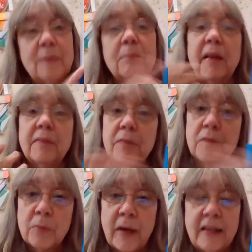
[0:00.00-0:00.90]
And plus, it
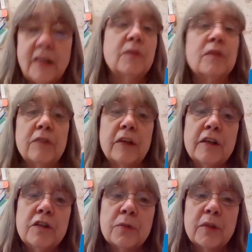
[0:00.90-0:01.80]
was raining. It was a
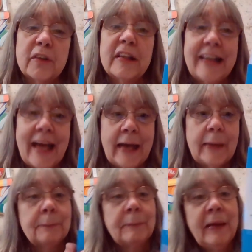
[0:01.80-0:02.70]
very dreary day.